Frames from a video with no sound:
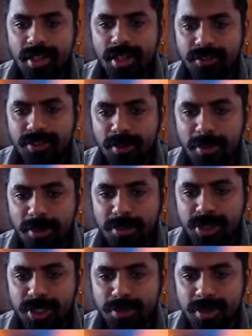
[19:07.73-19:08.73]
If they play
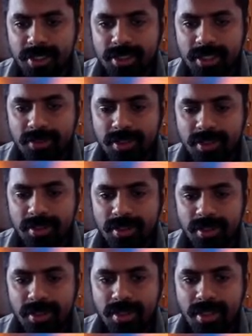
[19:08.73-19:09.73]
bishop
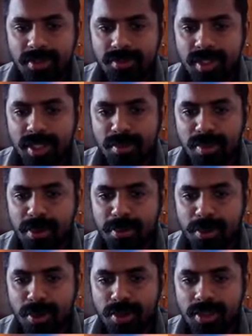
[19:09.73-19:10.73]
e7, then we can play
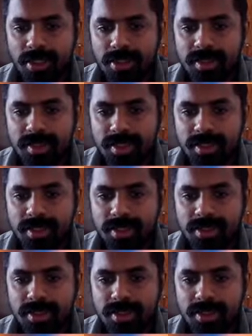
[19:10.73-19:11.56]
pawn d6.